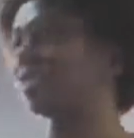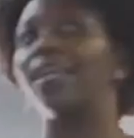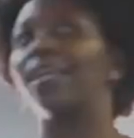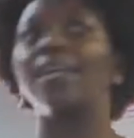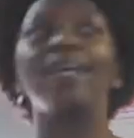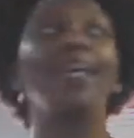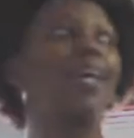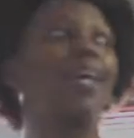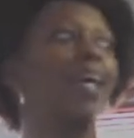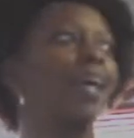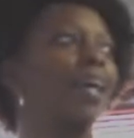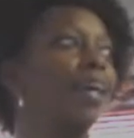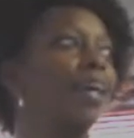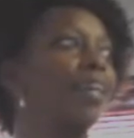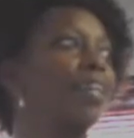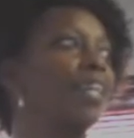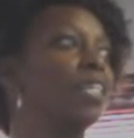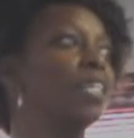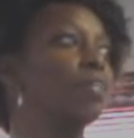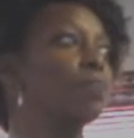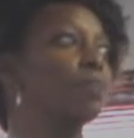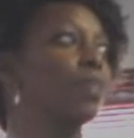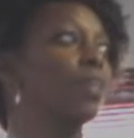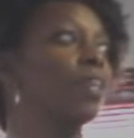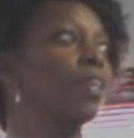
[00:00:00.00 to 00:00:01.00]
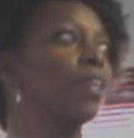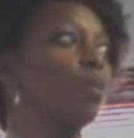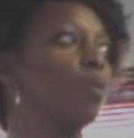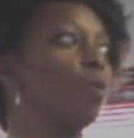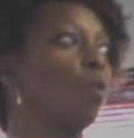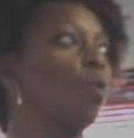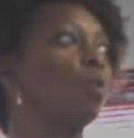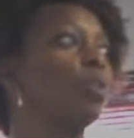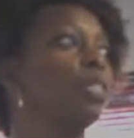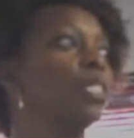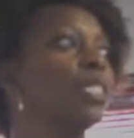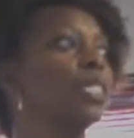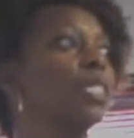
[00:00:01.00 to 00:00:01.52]
NSP
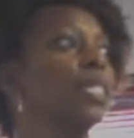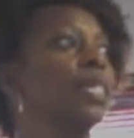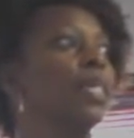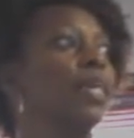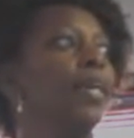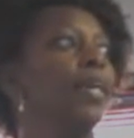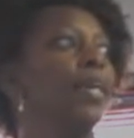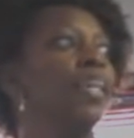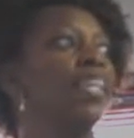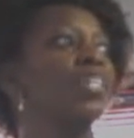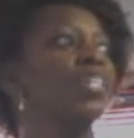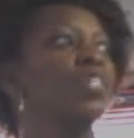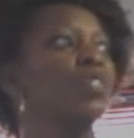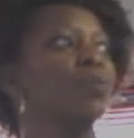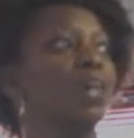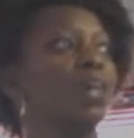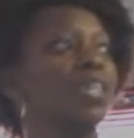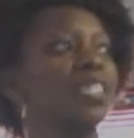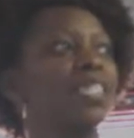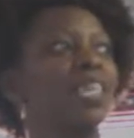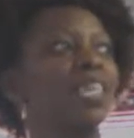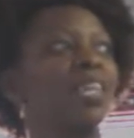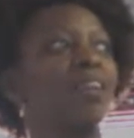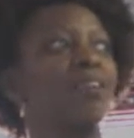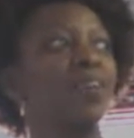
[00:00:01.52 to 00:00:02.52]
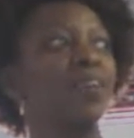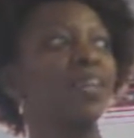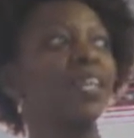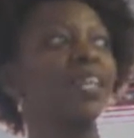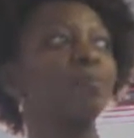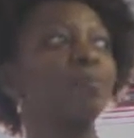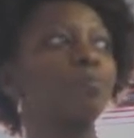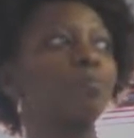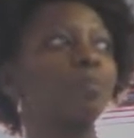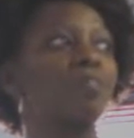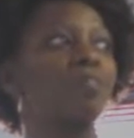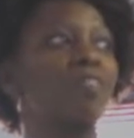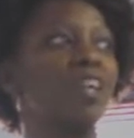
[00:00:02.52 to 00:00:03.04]
goals, is to
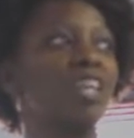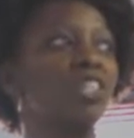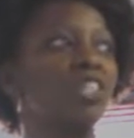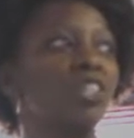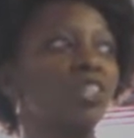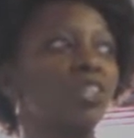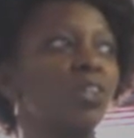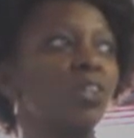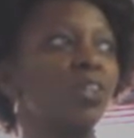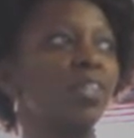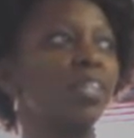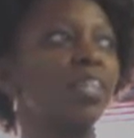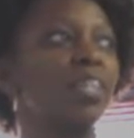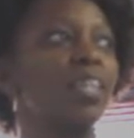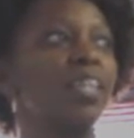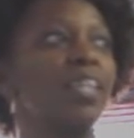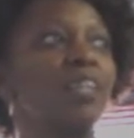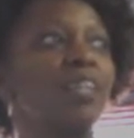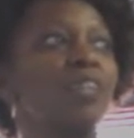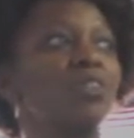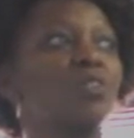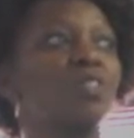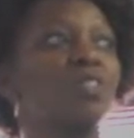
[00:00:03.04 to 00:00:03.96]
accelerate prevention to